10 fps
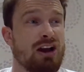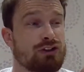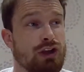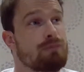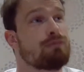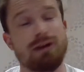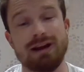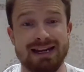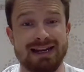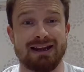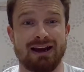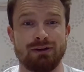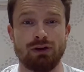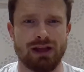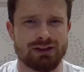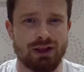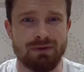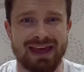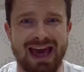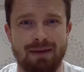I don't really, not that I
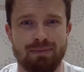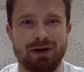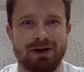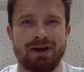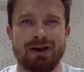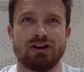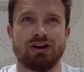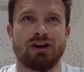don't care, but